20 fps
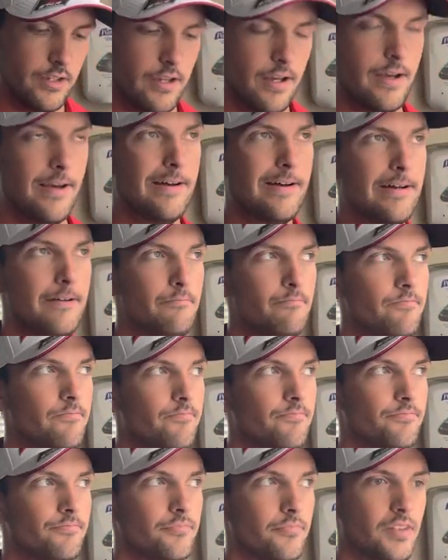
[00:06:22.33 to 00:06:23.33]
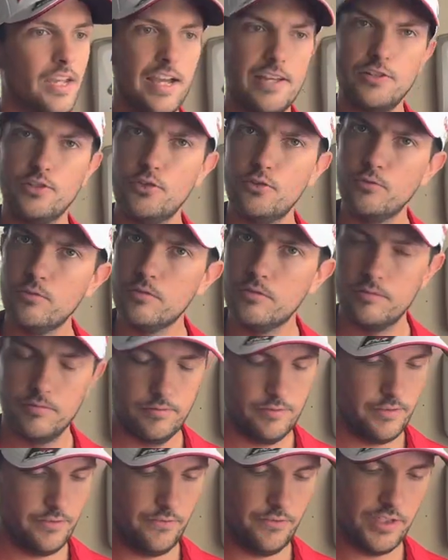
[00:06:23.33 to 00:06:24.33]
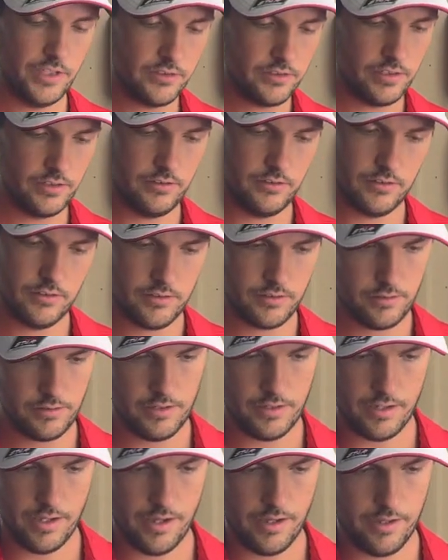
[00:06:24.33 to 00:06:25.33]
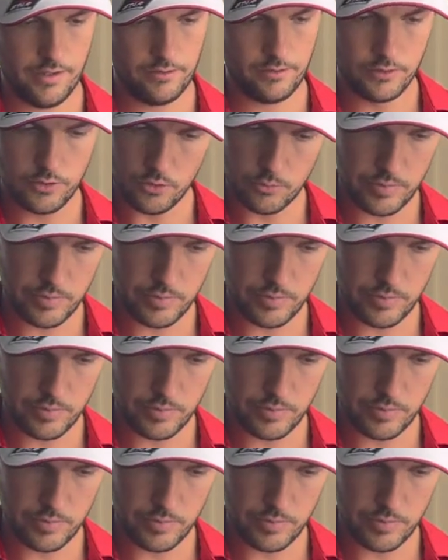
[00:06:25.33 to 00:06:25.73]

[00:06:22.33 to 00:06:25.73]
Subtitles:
I do. This is a little